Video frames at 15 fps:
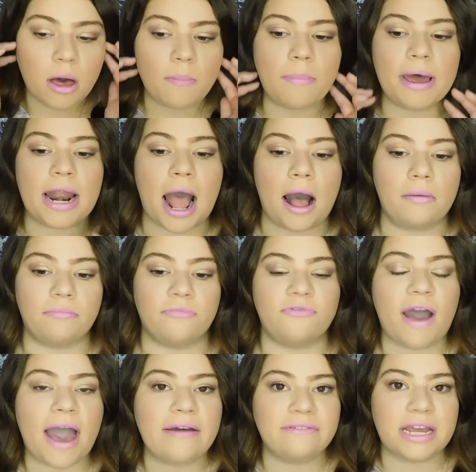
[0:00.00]
But
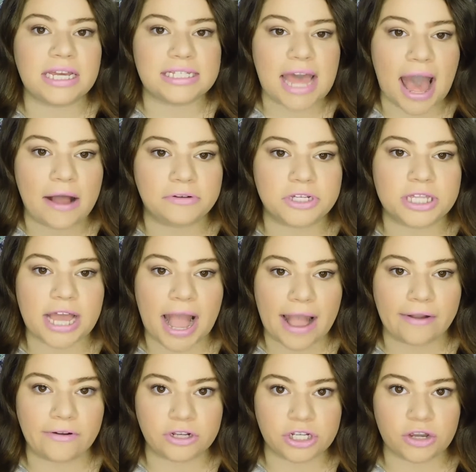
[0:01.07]
5 days after the
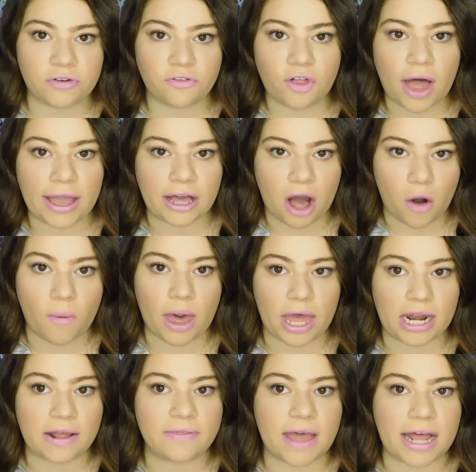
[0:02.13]
egg retrieval, I go in,
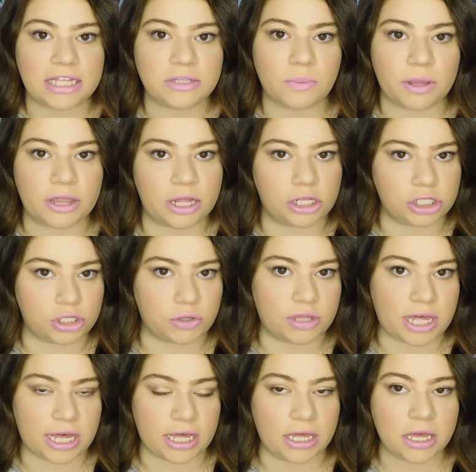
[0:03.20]
and that's when they'll do
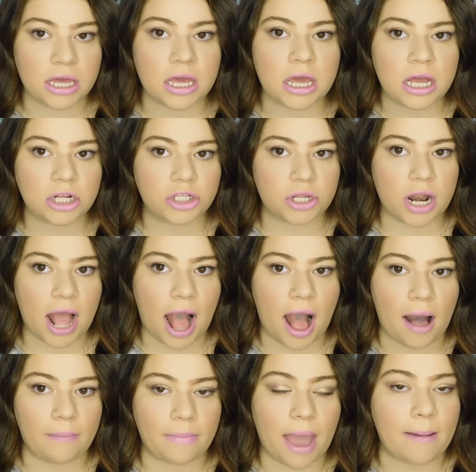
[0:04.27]
the
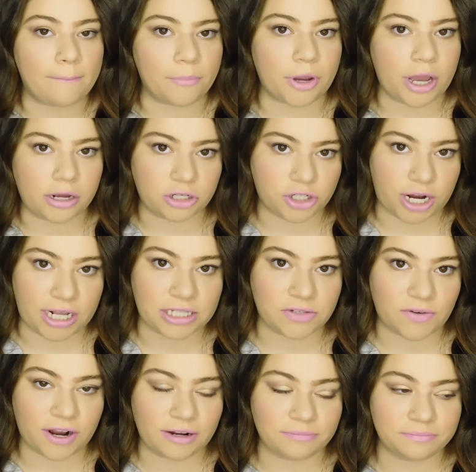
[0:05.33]
embryo
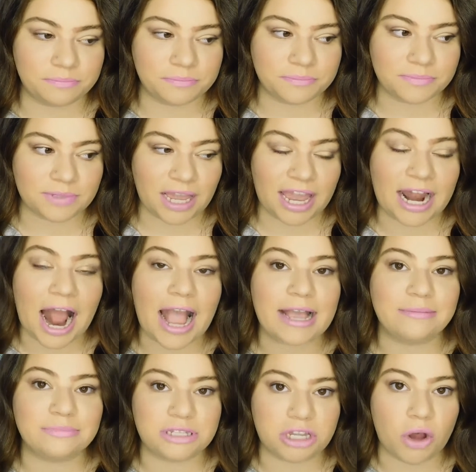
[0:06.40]
transfer. And I
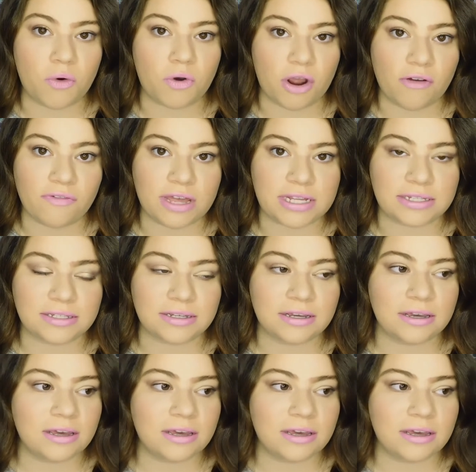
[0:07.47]
am so nervous.